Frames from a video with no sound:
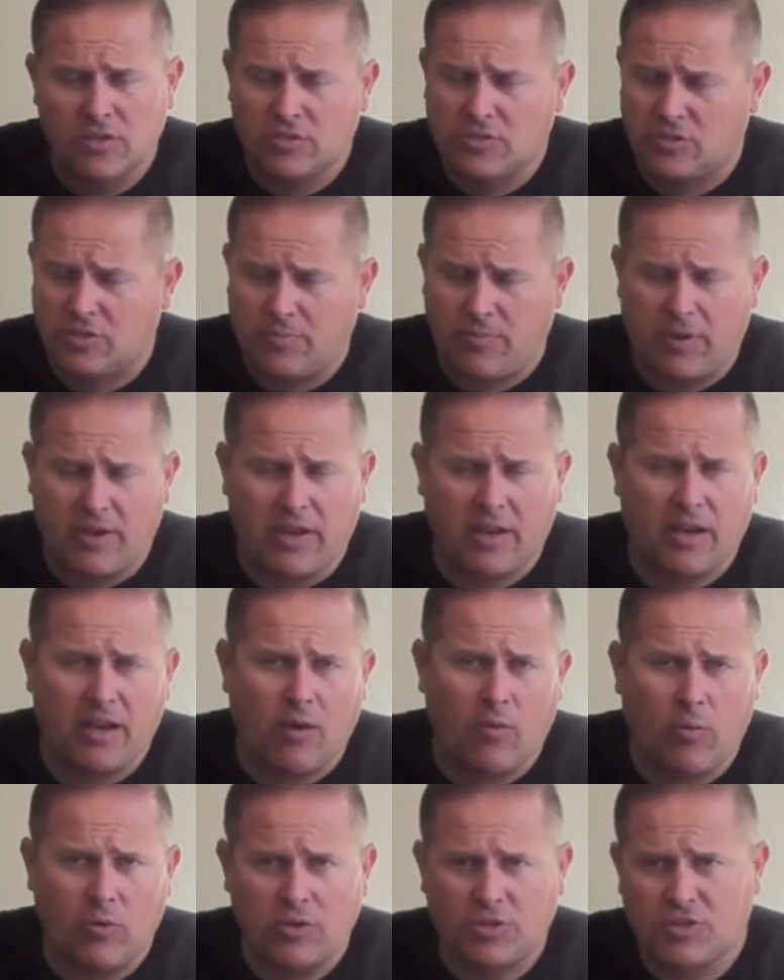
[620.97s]
So depending
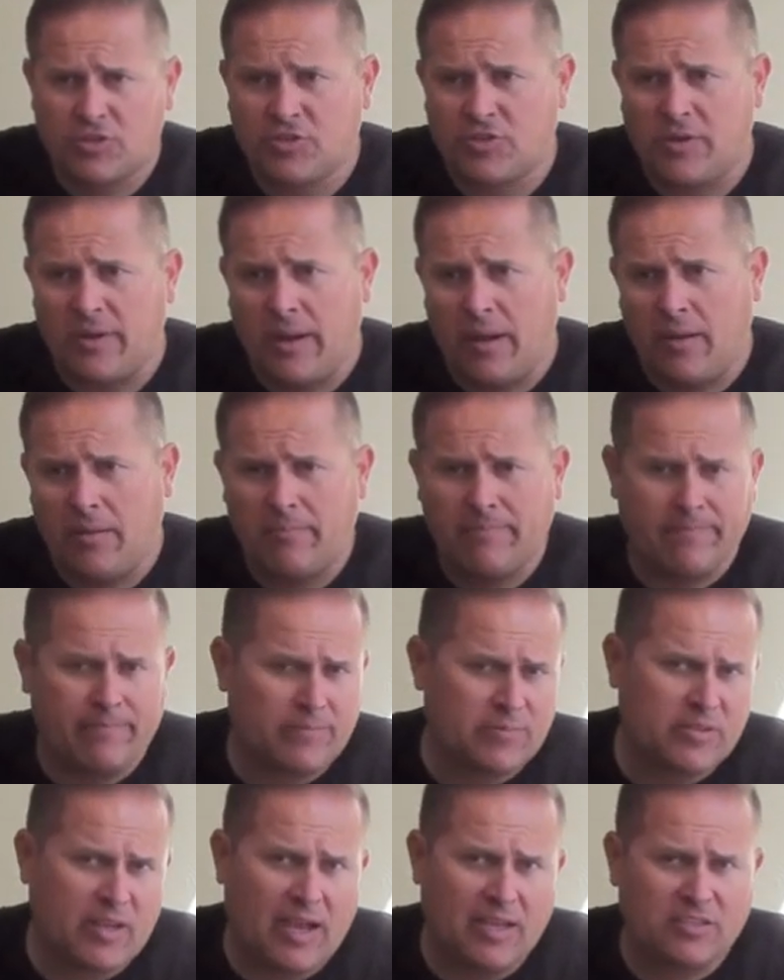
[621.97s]
on which
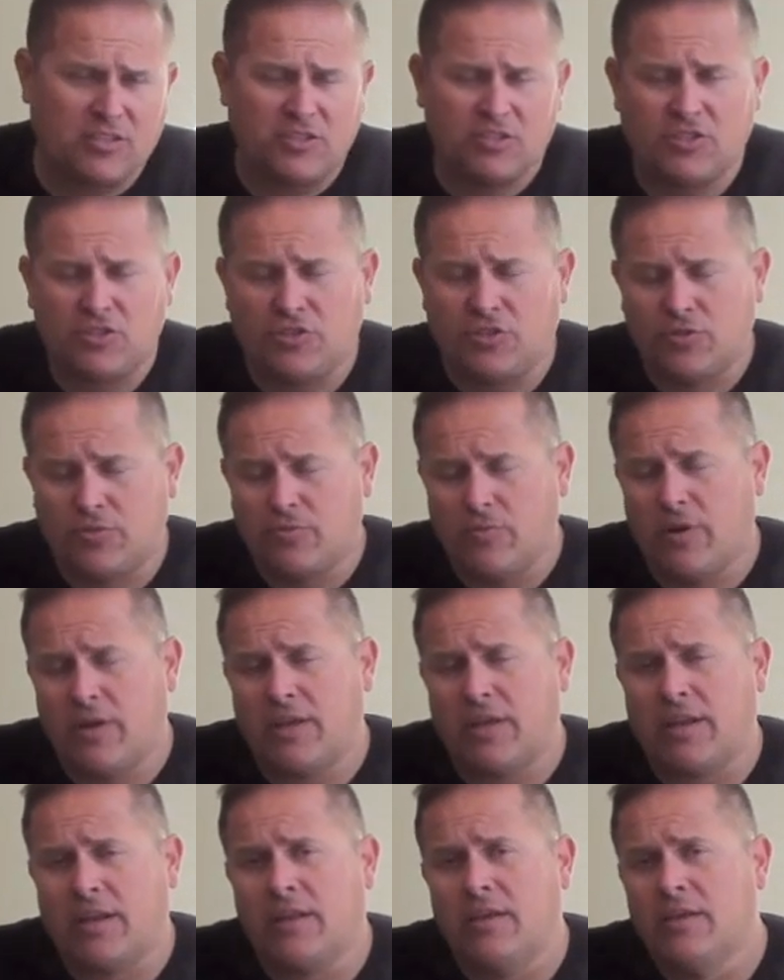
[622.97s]
size engine you're
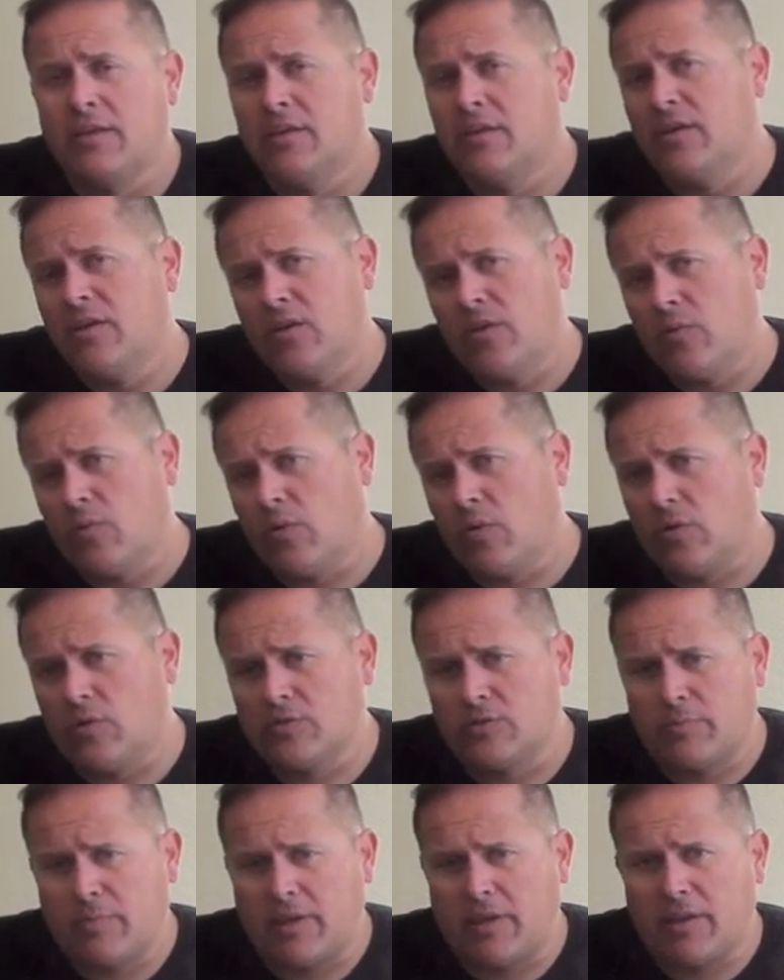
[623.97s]
running will
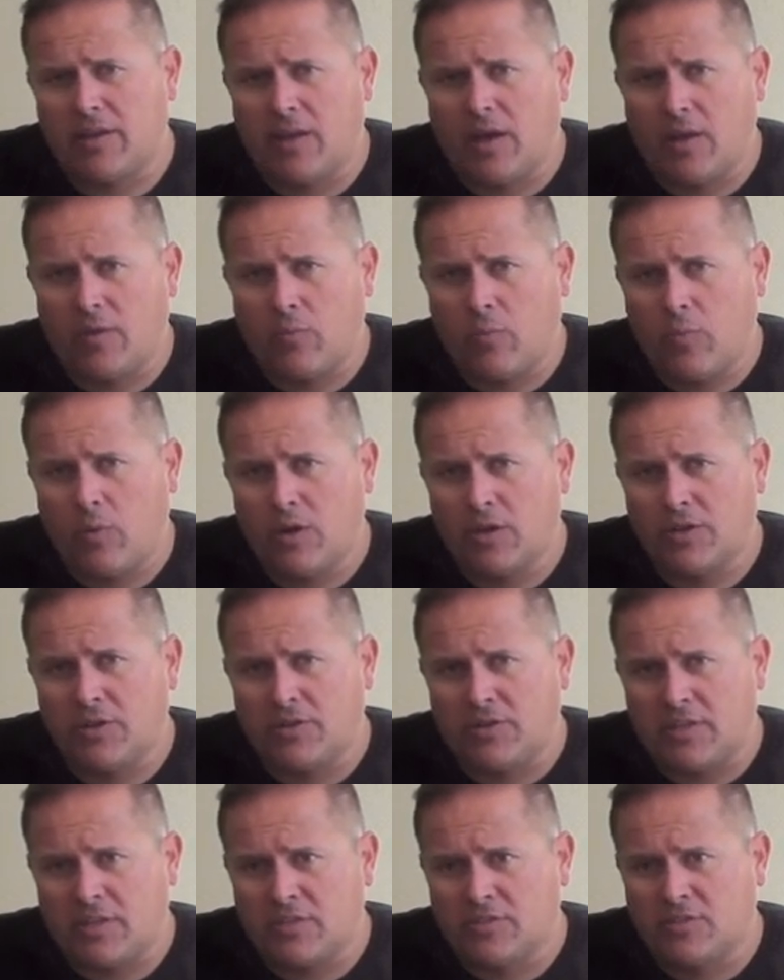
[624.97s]
depend on what
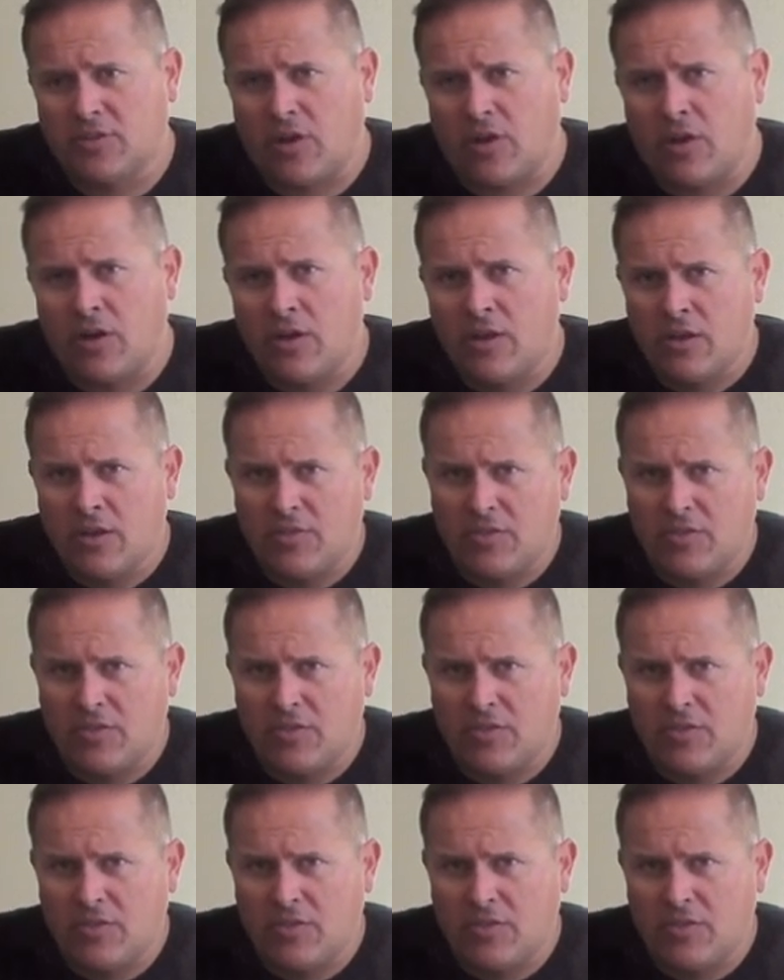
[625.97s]
your needs are.